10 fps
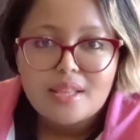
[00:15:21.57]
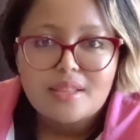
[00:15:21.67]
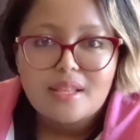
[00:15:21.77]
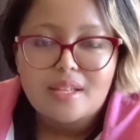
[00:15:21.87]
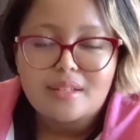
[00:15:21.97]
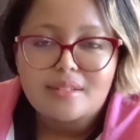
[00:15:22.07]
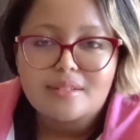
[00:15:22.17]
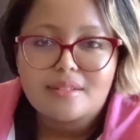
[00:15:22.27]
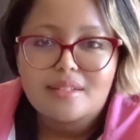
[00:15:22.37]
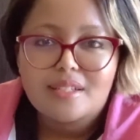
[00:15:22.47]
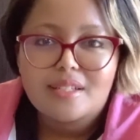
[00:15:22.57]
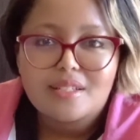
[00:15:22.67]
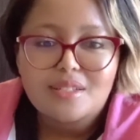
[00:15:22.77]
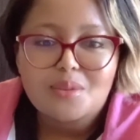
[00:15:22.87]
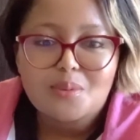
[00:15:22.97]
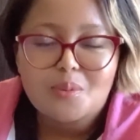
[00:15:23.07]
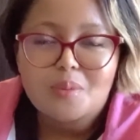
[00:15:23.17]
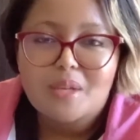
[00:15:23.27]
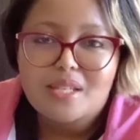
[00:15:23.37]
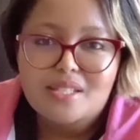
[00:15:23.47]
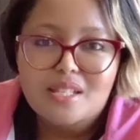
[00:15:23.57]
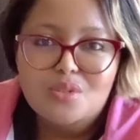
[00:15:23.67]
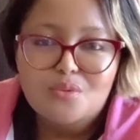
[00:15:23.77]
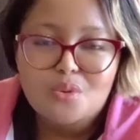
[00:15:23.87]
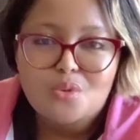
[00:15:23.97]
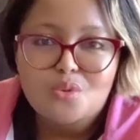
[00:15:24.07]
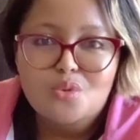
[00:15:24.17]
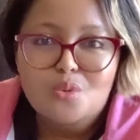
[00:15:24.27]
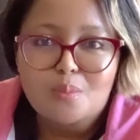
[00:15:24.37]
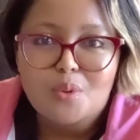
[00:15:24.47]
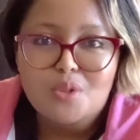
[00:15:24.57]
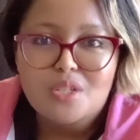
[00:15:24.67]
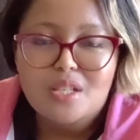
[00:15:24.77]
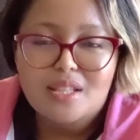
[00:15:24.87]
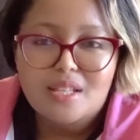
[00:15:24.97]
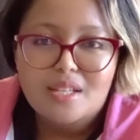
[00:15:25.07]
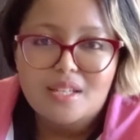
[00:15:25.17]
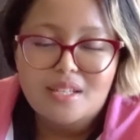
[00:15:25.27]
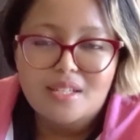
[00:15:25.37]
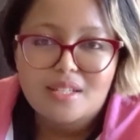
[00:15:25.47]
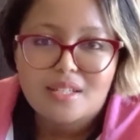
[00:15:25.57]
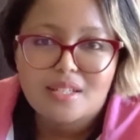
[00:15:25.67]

then it would make sense for you to put the